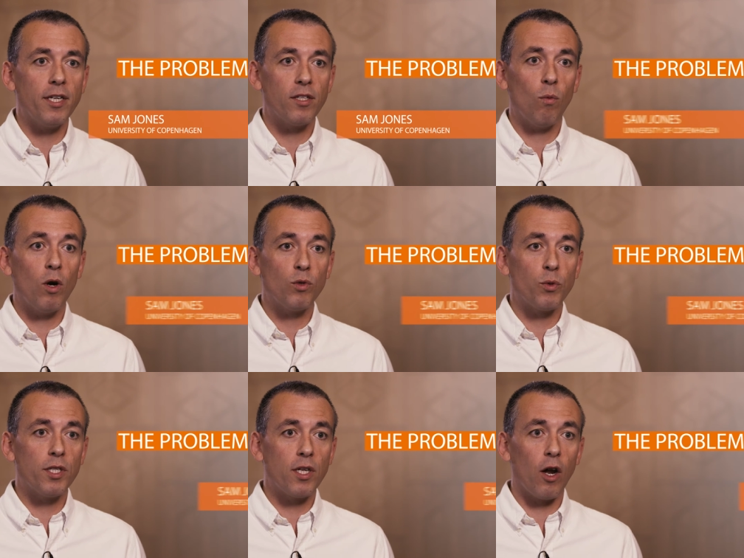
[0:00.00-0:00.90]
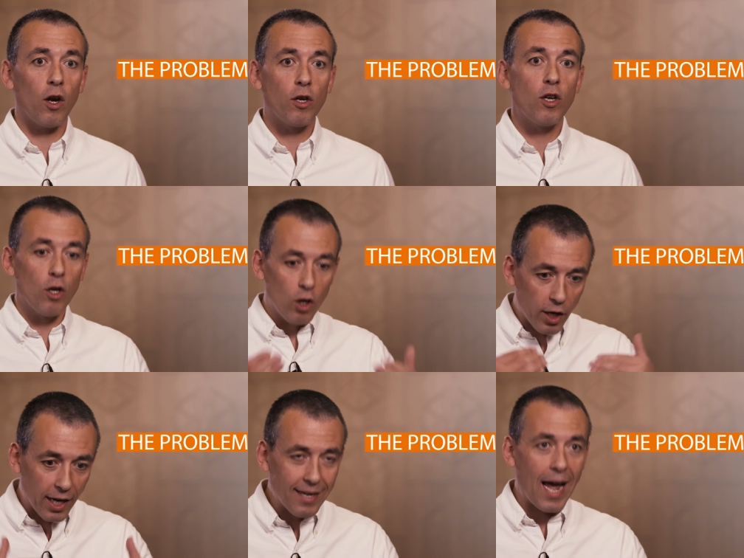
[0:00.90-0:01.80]
is that once we start
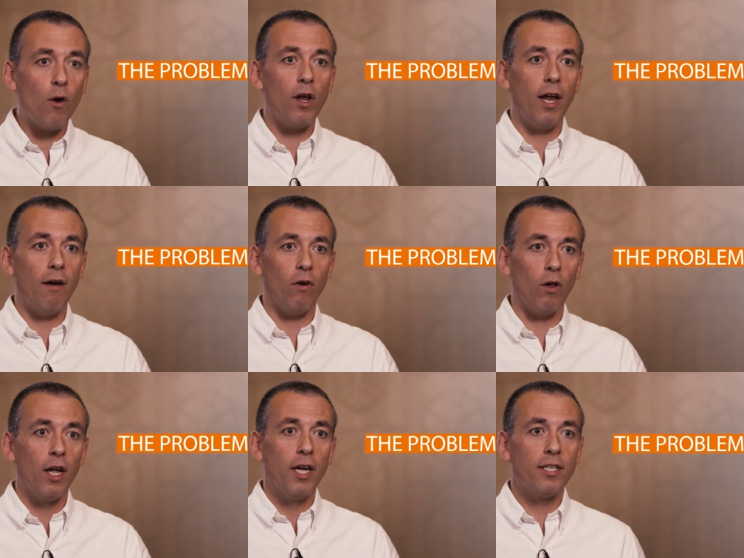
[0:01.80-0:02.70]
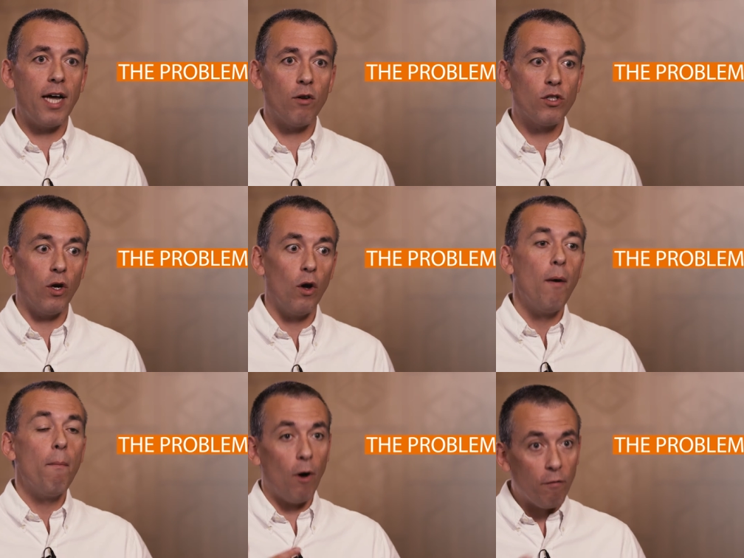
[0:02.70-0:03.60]
looking down a level, down to
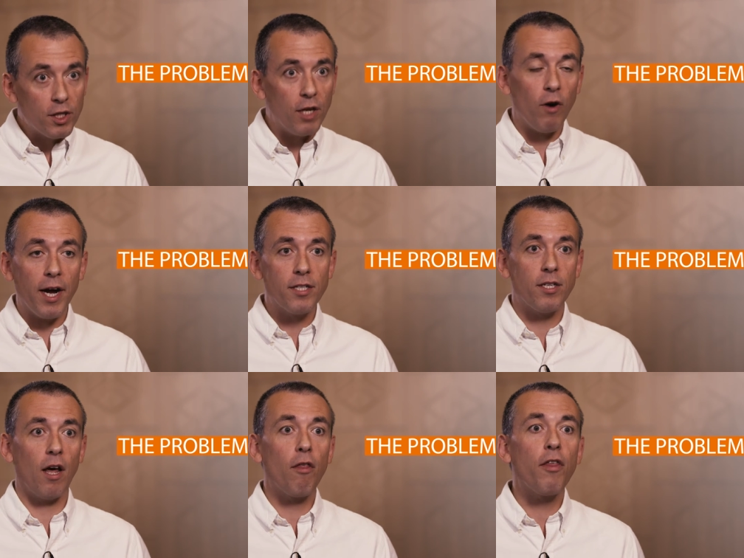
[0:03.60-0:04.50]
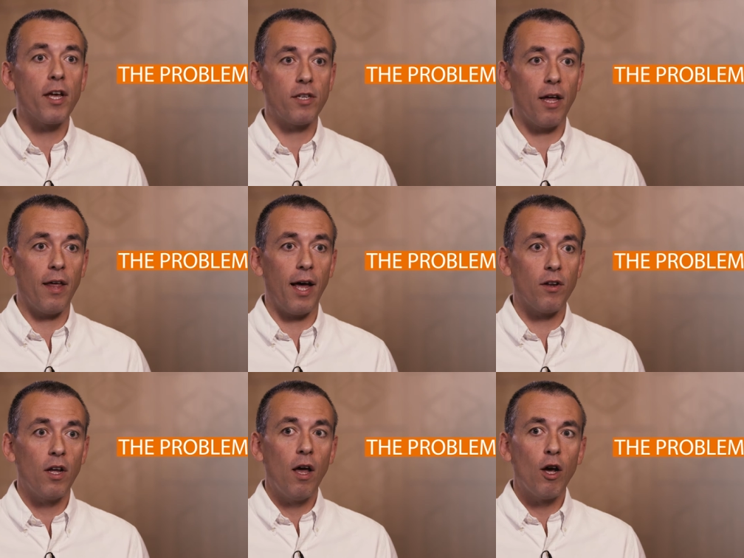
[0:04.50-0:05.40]
poverty rates and other things like
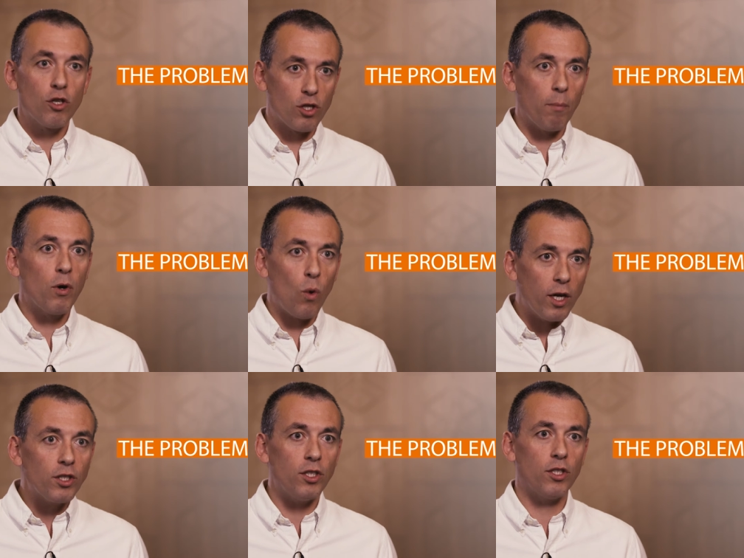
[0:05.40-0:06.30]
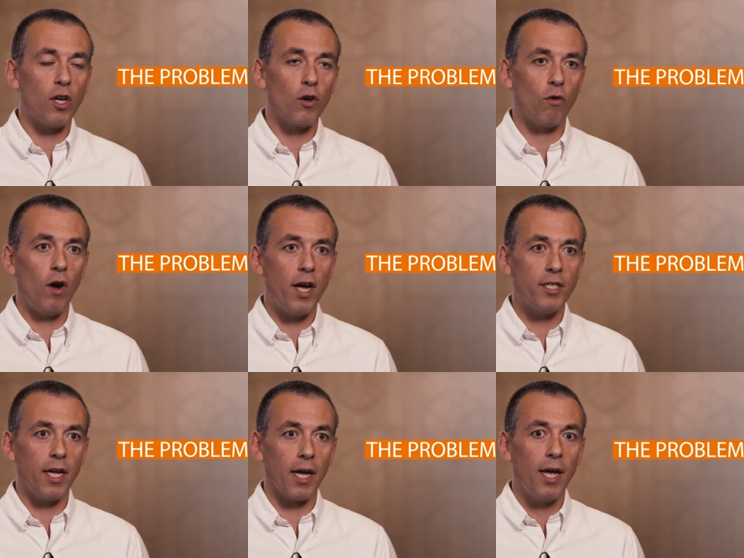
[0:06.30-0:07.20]
that, some questions start
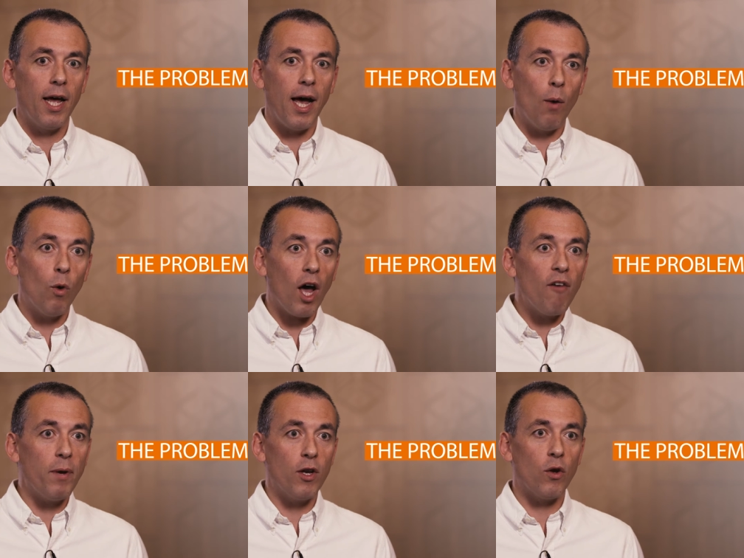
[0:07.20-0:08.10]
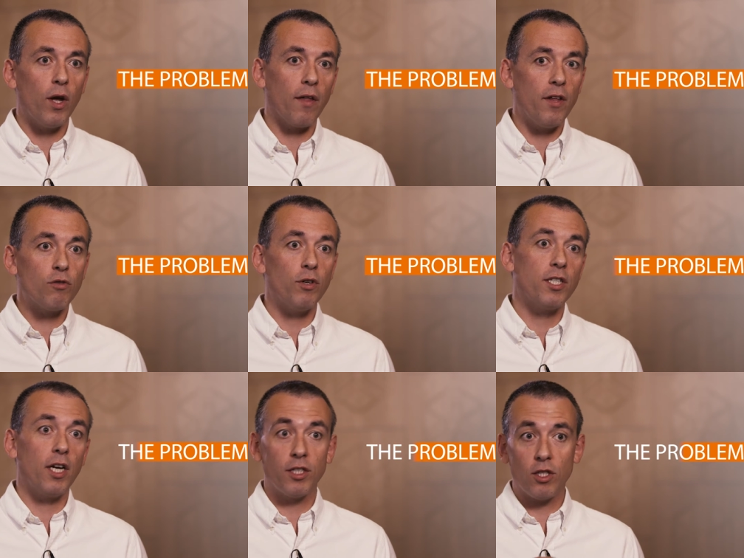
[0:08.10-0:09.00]
arising. And what I've been doing in this
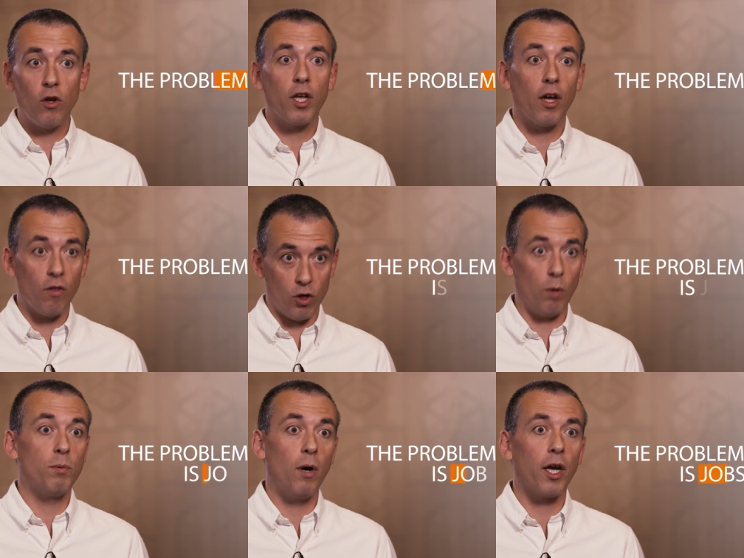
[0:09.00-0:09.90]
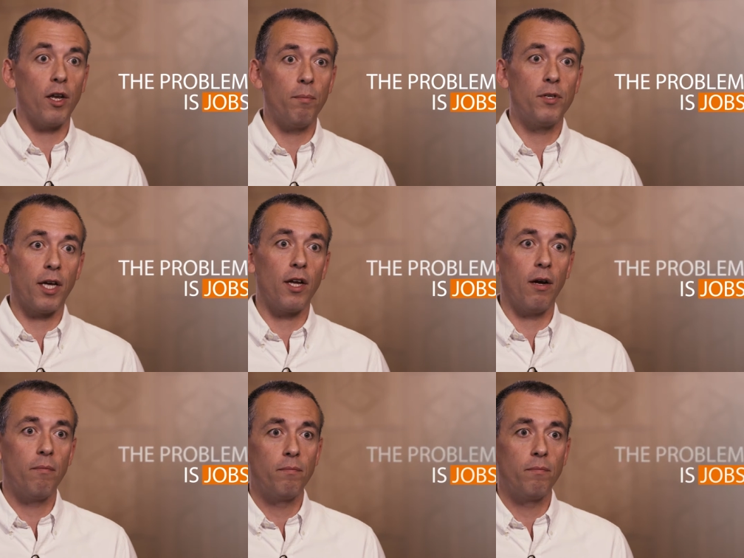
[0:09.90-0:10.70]
research is looking at the jobs market in particular.